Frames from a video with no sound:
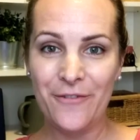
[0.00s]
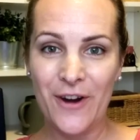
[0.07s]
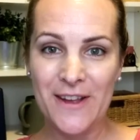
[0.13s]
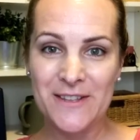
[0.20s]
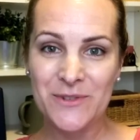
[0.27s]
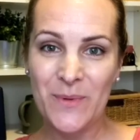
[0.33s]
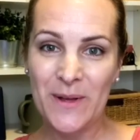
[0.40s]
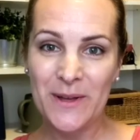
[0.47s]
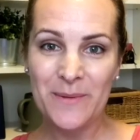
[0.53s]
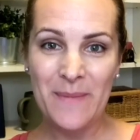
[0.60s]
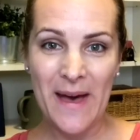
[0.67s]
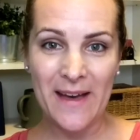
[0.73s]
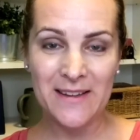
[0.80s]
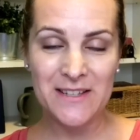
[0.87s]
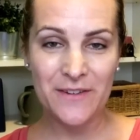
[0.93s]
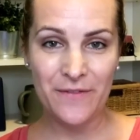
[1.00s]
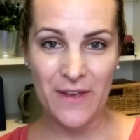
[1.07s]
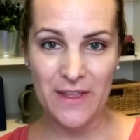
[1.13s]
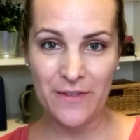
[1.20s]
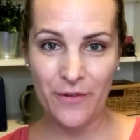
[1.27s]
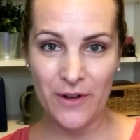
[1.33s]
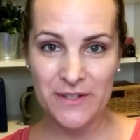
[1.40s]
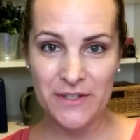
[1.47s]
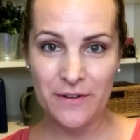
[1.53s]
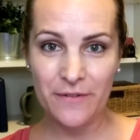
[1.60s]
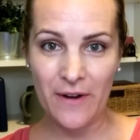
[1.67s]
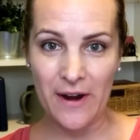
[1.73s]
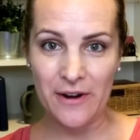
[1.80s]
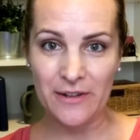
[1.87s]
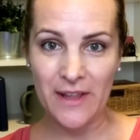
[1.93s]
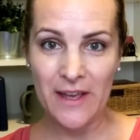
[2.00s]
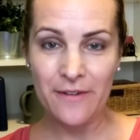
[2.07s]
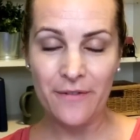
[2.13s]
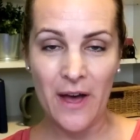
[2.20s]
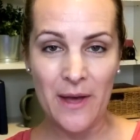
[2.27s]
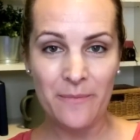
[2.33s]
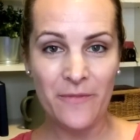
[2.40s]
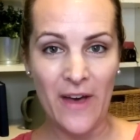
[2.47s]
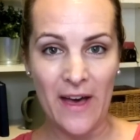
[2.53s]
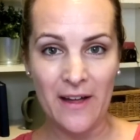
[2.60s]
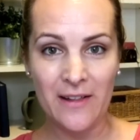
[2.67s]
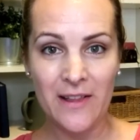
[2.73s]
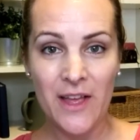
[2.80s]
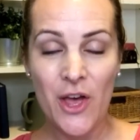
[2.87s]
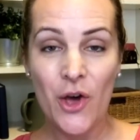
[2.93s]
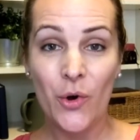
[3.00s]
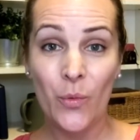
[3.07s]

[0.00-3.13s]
Hey friends, welcome back to Faith Foster Fire Life. I'm Val.